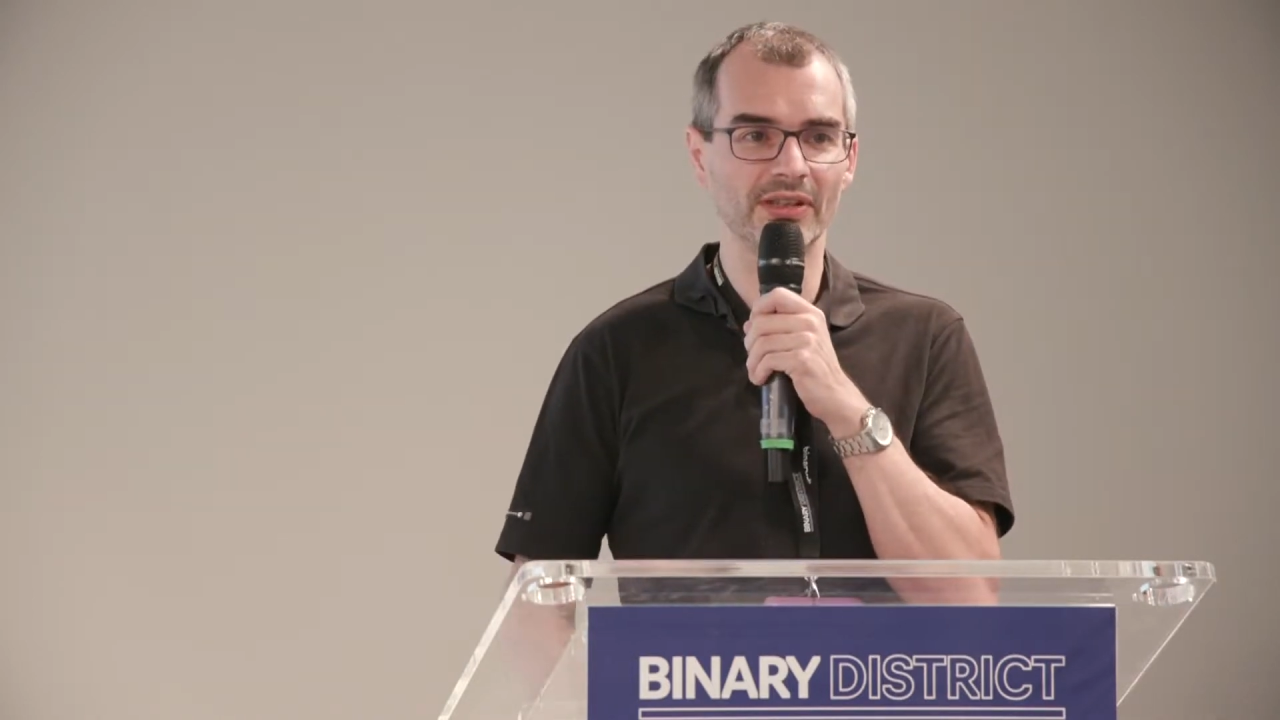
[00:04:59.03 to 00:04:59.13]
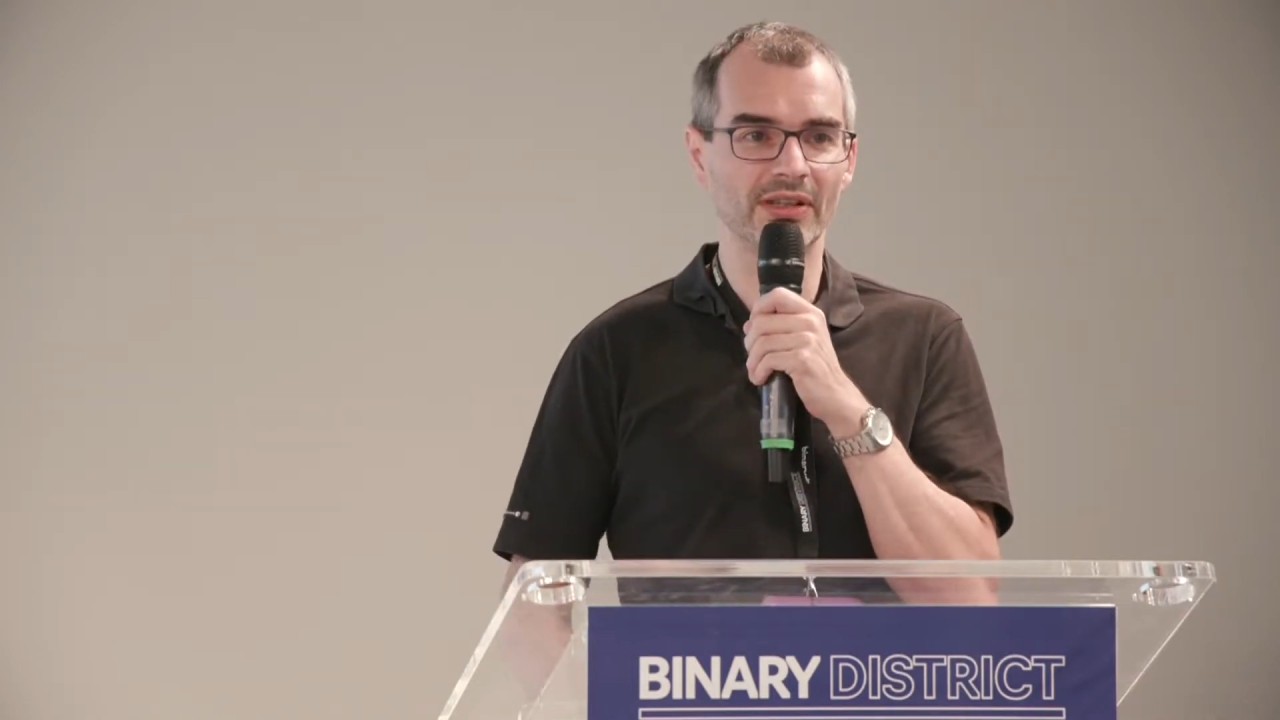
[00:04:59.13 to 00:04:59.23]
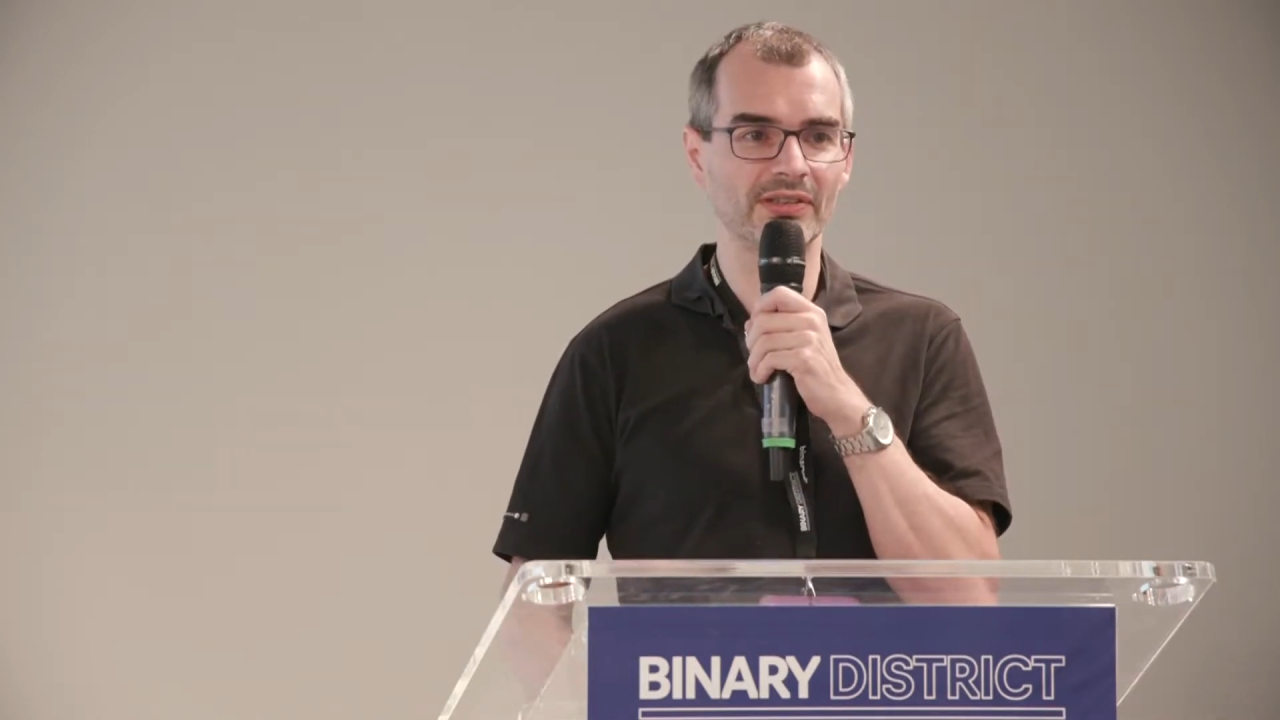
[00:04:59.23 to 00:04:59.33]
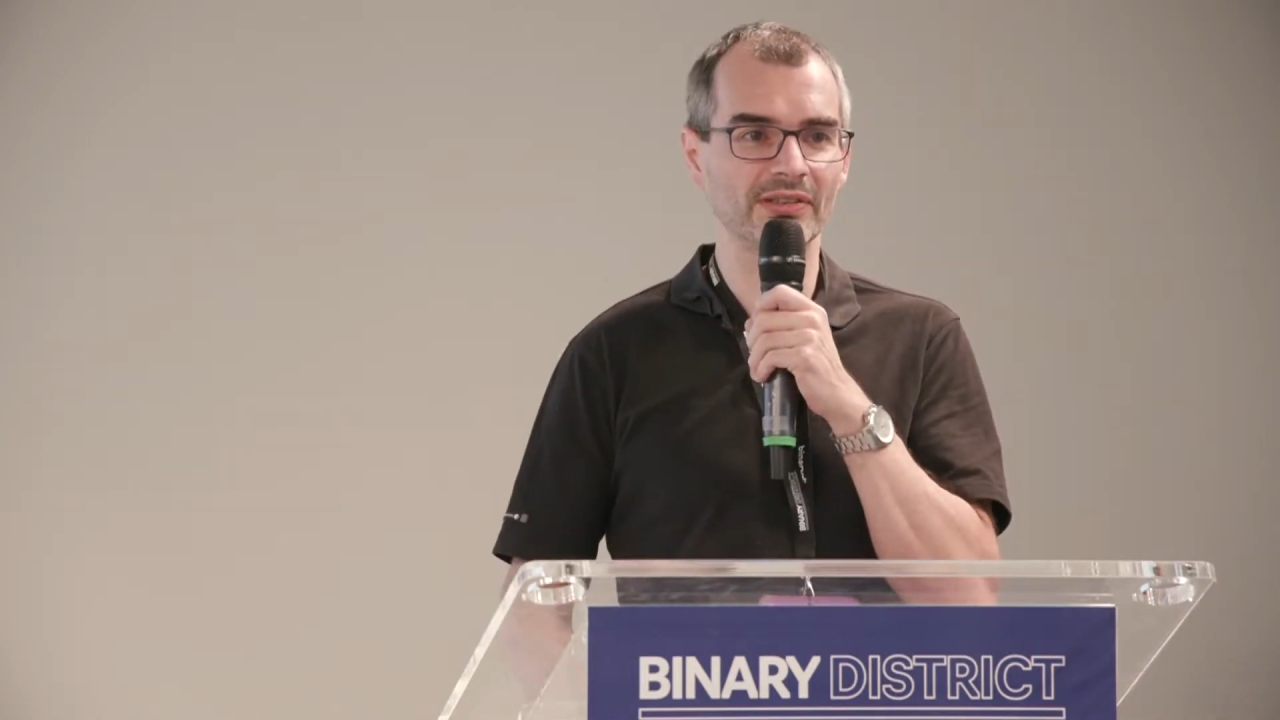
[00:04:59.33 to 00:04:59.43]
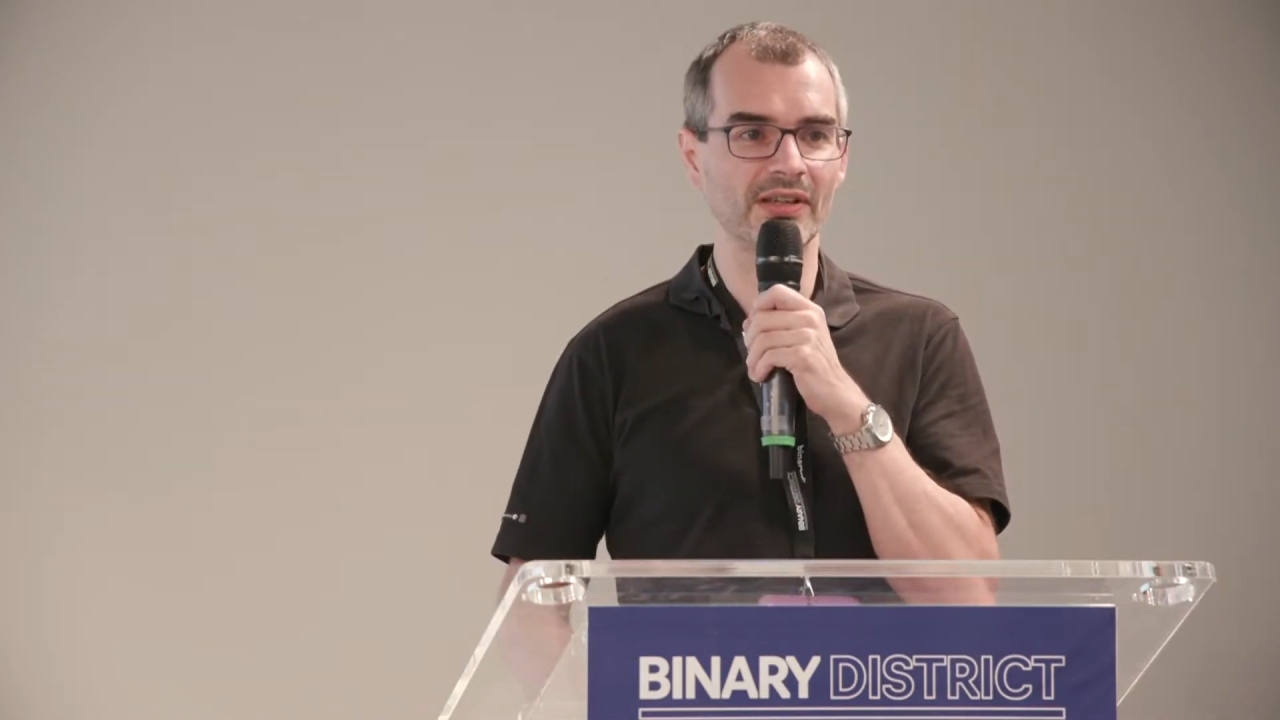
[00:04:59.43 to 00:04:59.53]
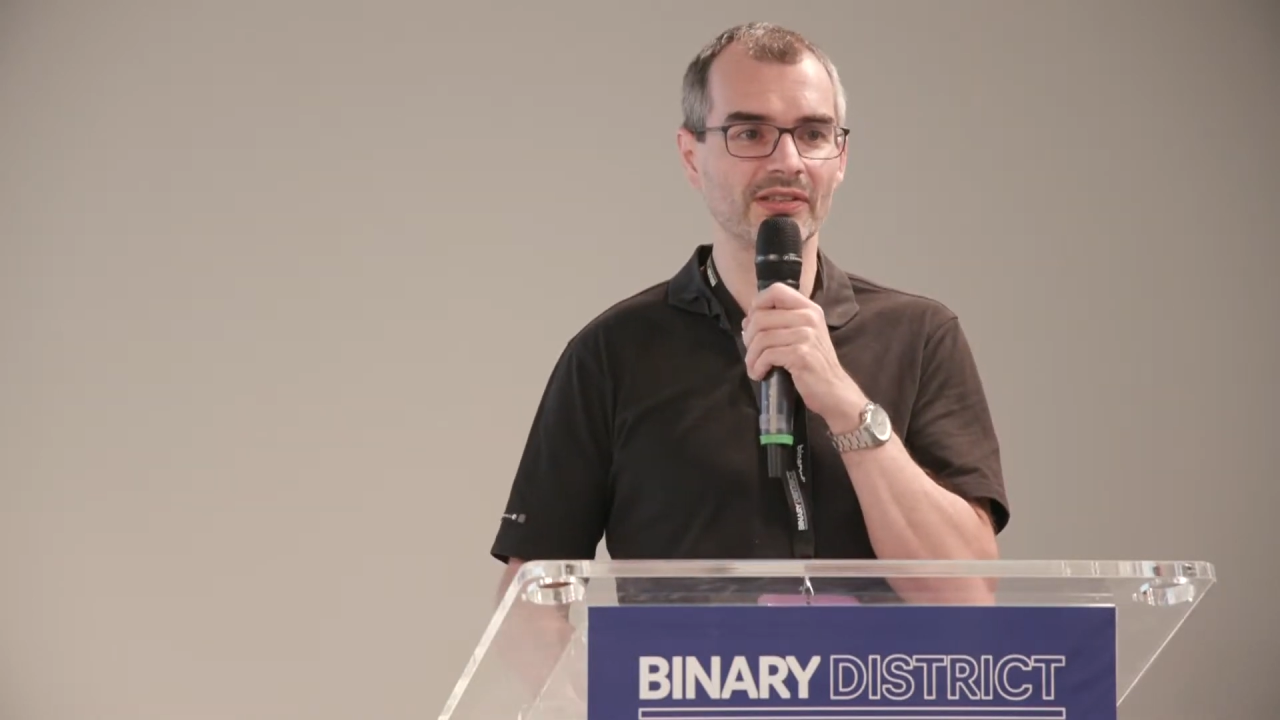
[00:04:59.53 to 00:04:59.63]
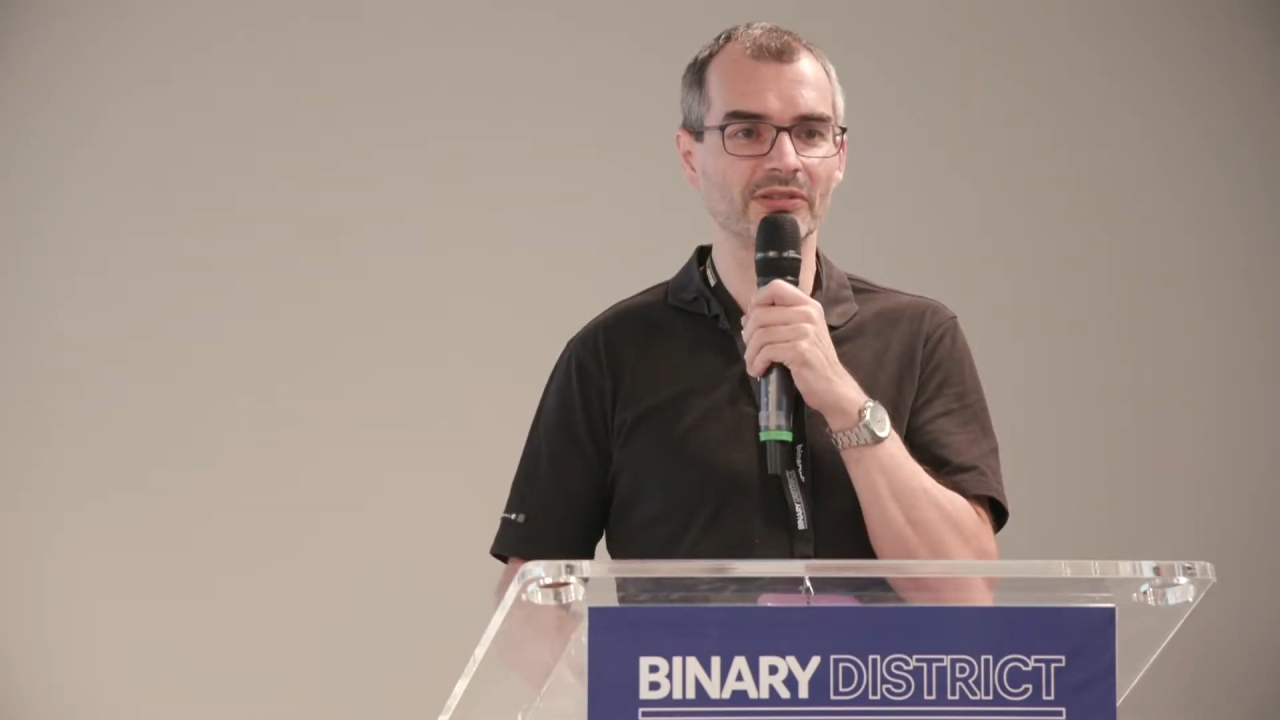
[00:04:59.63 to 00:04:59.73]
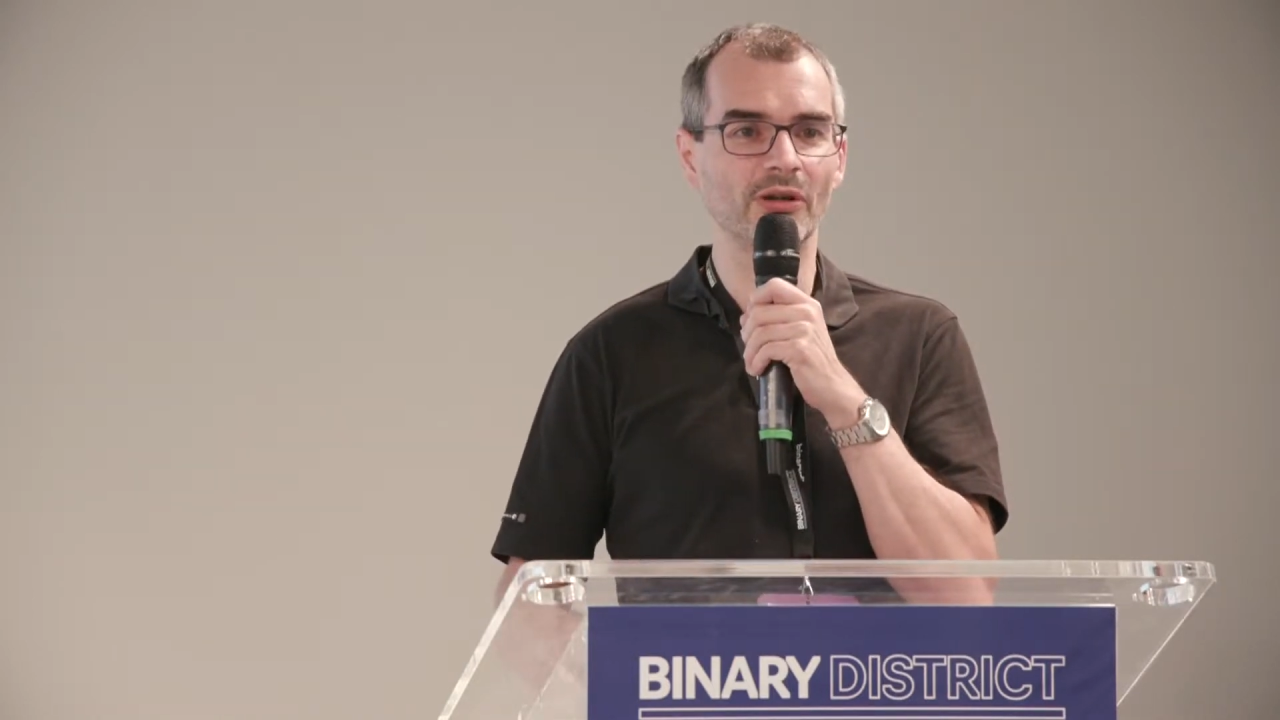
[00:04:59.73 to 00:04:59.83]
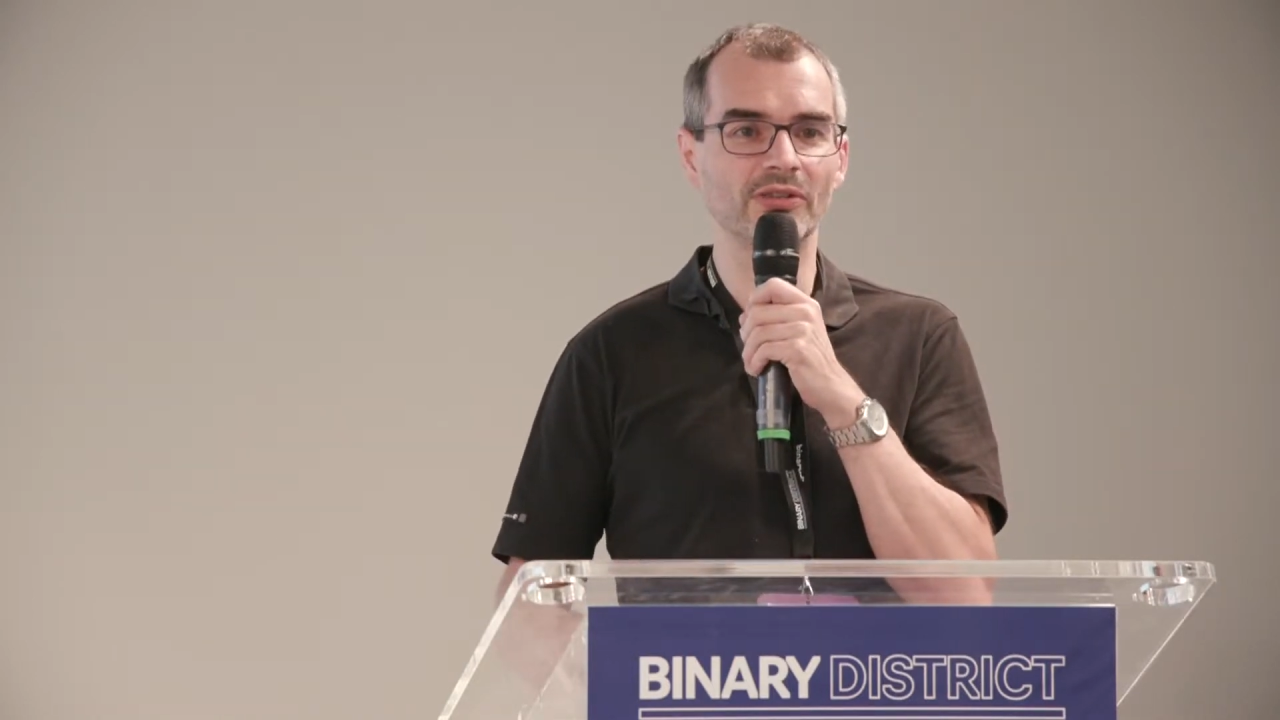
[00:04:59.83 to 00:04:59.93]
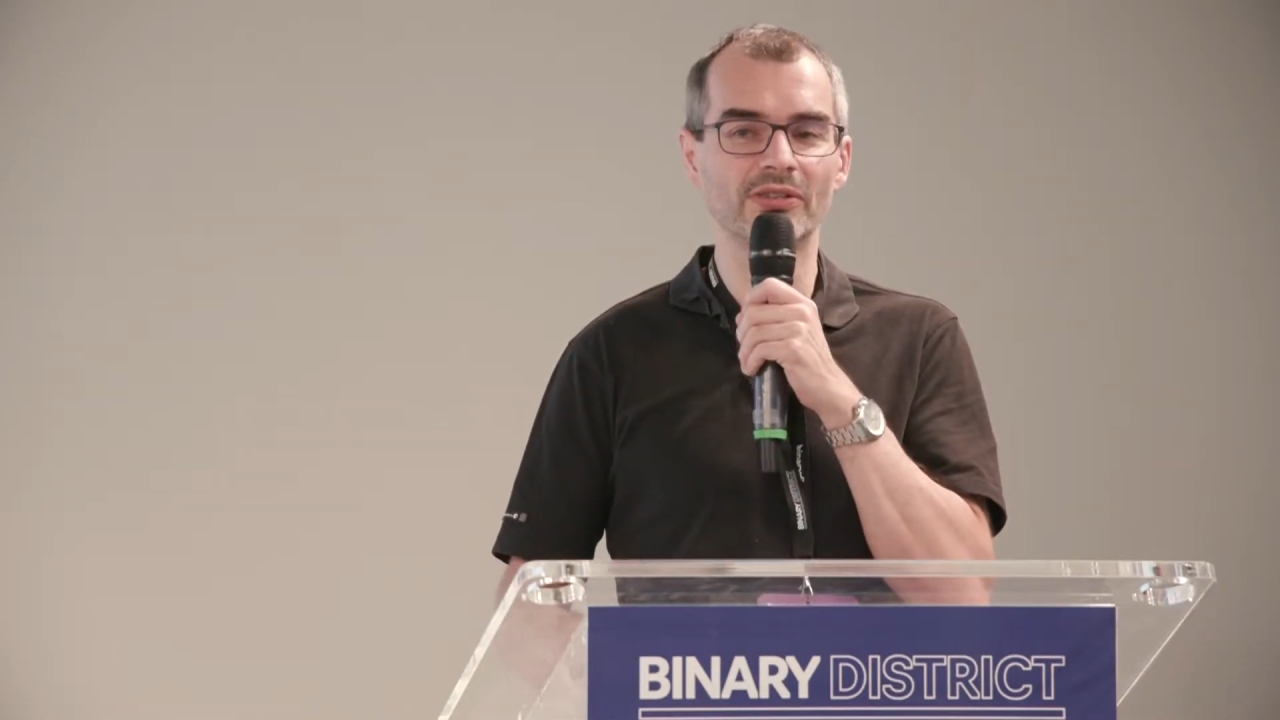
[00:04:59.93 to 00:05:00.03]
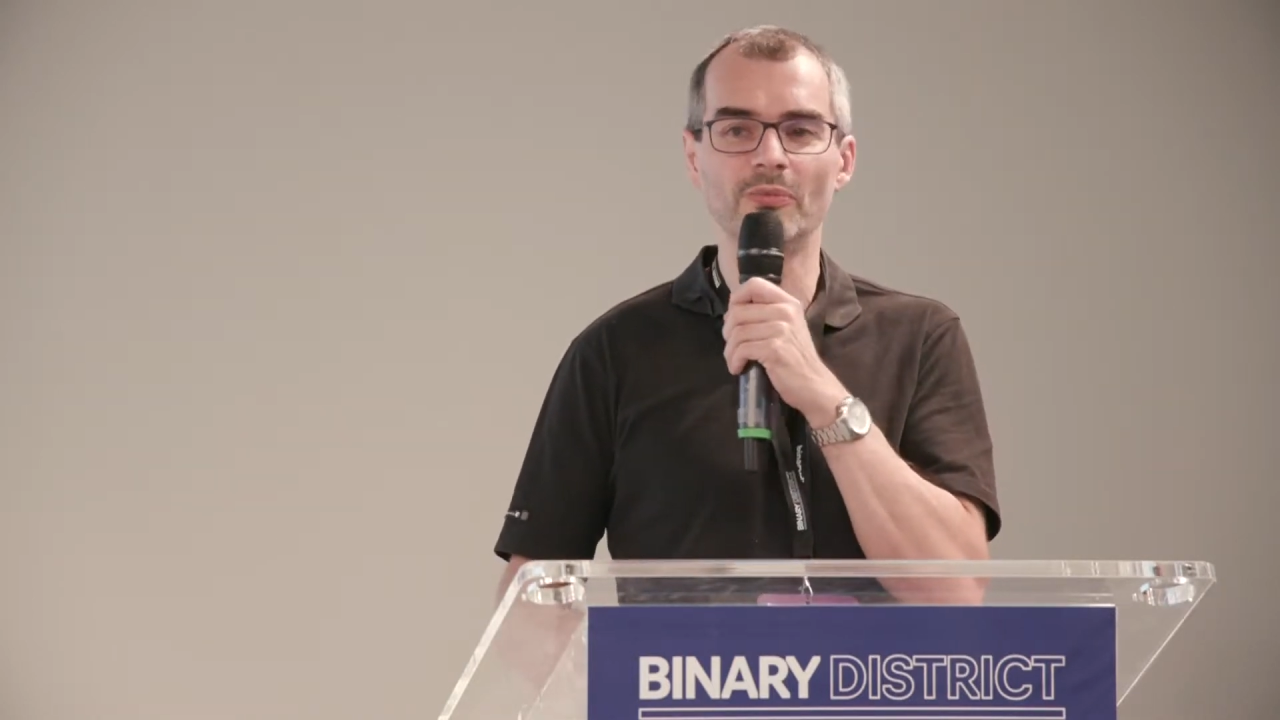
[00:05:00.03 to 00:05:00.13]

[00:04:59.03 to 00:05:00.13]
It's not